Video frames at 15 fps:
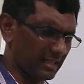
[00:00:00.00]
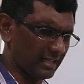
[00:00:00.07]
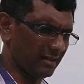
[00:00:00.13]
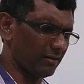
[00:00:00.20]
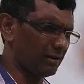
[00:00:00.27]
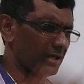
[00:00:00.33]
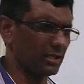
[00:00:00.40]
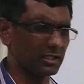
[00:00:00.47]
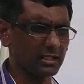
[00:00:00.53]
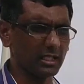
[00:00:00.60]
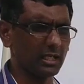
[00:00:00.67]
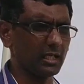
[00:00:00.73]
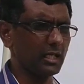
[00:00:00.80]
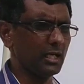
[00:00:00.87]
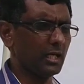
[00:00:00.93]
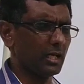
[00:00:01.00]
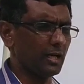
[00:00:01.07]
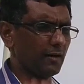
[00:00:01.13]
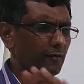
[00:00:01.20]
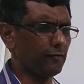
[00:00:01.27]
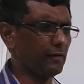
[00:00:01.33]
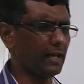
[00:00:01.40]
That one is a
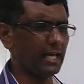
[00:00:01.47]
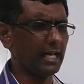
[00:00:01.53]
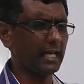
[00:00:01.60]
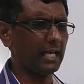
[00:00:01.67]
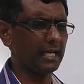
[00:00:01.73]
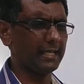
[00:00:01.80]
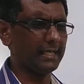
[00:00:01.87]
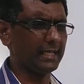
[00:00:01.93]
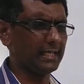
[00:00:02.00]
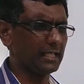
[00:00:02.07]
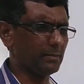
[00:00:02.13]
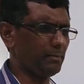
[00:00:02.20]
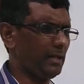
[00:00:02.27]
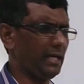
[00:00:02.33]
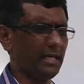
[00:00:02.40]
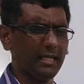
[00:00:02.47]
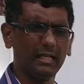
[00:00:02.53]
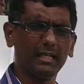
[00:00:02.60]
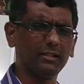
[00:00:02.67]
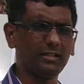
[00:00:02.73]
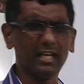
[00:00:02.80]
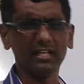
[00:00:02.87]
fan, and the
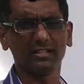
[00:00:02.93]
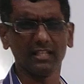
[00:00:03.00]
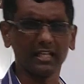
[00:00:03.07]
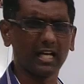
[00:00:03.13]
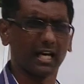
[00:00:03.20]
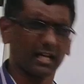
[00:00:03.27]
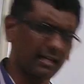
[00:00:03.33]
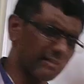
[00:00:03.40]
blender is AC current.